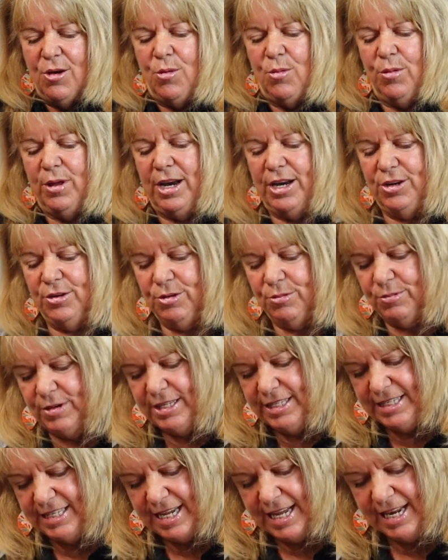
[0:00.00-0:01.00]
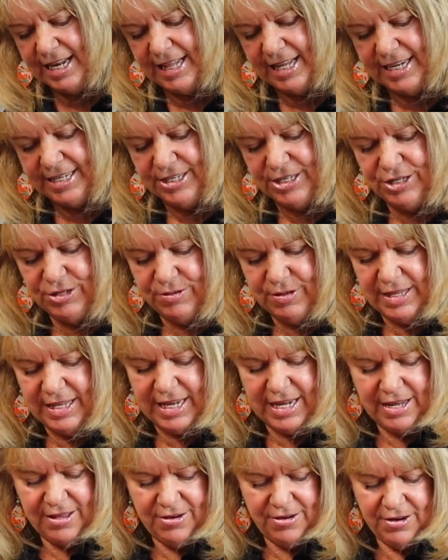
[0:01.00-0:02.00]
What I do on one side, I like to do on
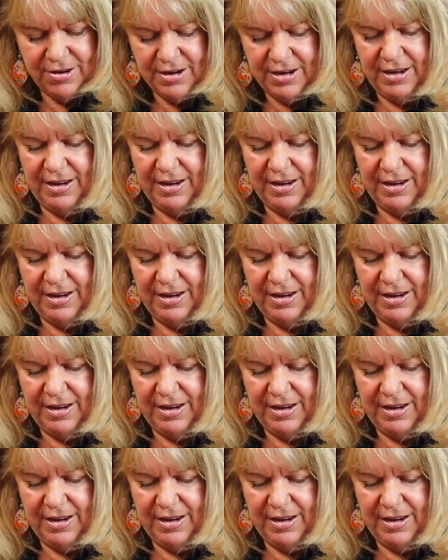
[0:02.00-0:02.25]
the other.